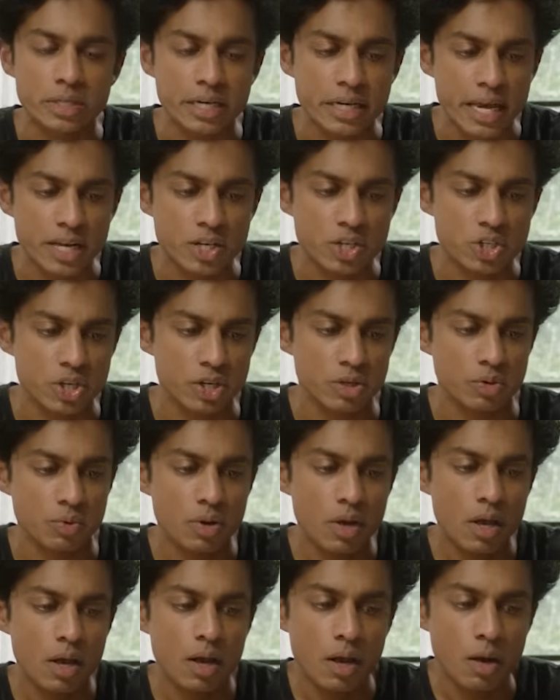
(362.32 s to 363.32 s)
and ancient
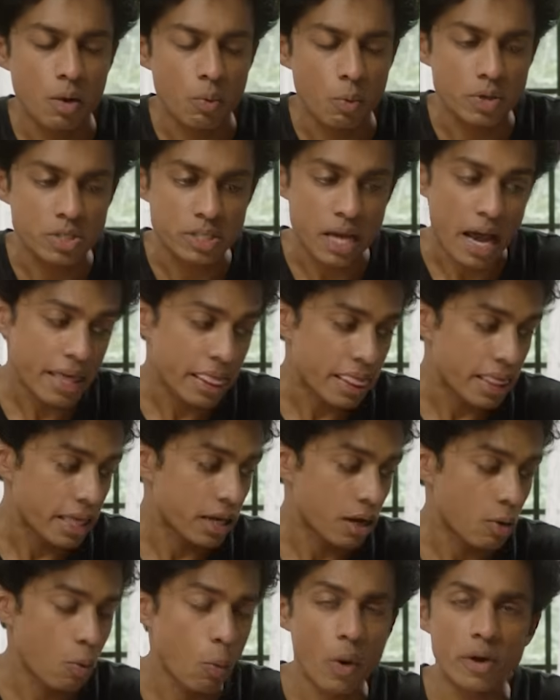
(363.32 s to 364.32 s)
was, I
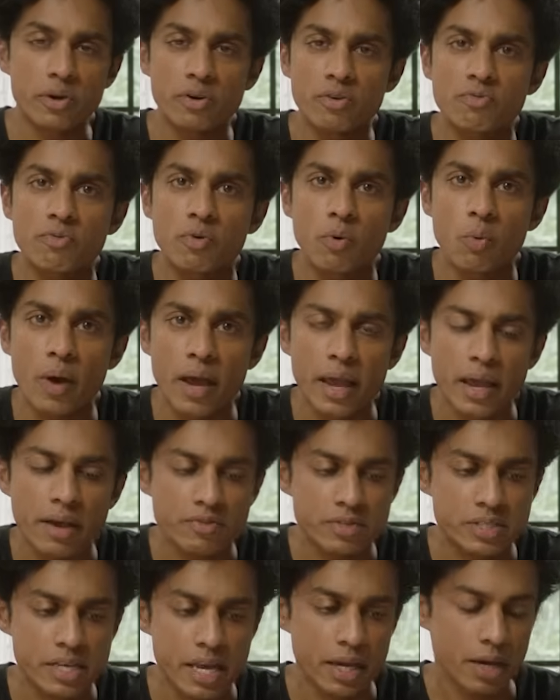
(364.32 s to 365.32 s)
think, a wonderful way
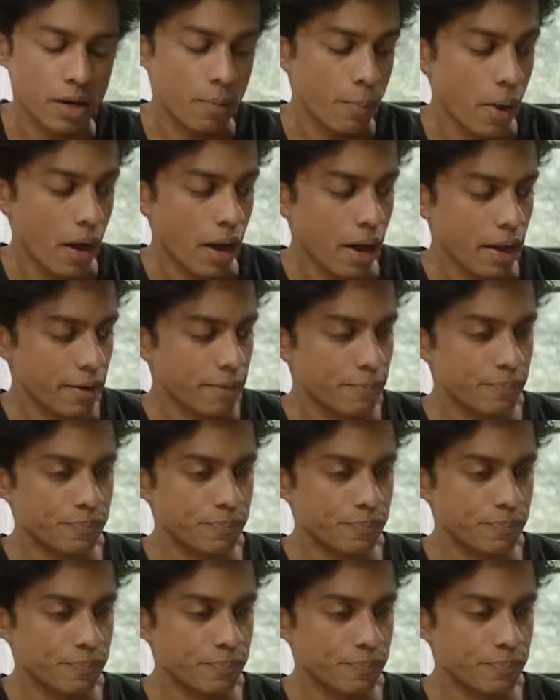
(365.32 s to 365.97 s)
of saying goodbye.